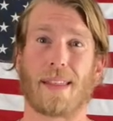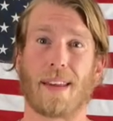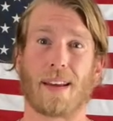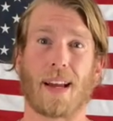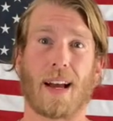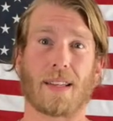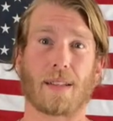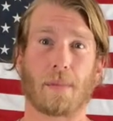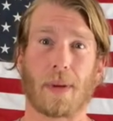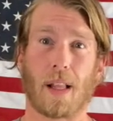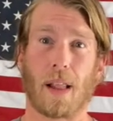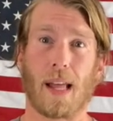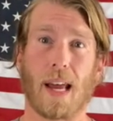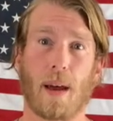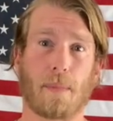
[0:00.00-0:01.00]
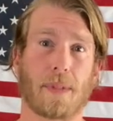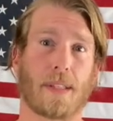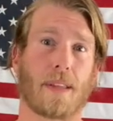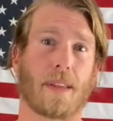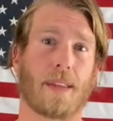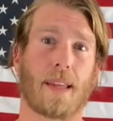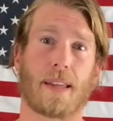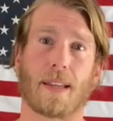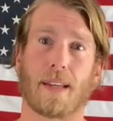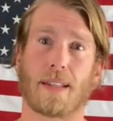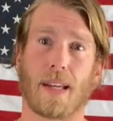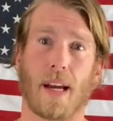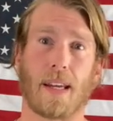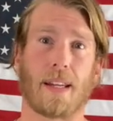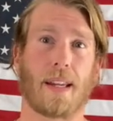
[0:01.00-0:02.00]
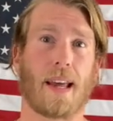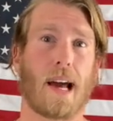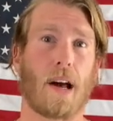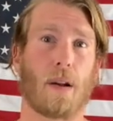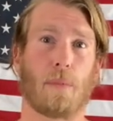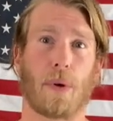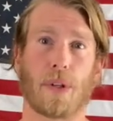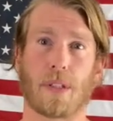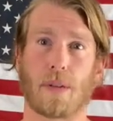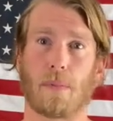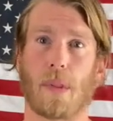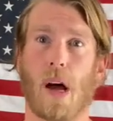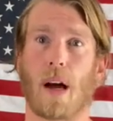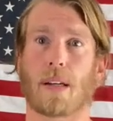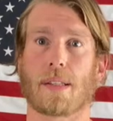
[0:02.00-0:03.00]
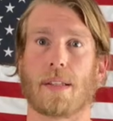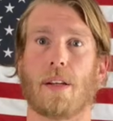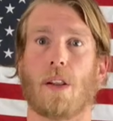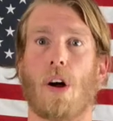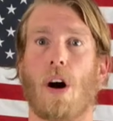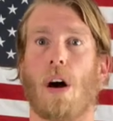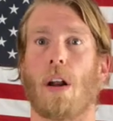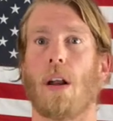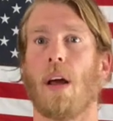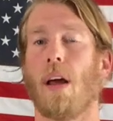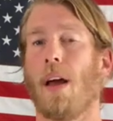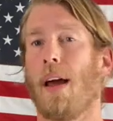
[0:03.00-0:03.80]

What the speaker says: They got some clamps that they tightened down and put some lock seal on,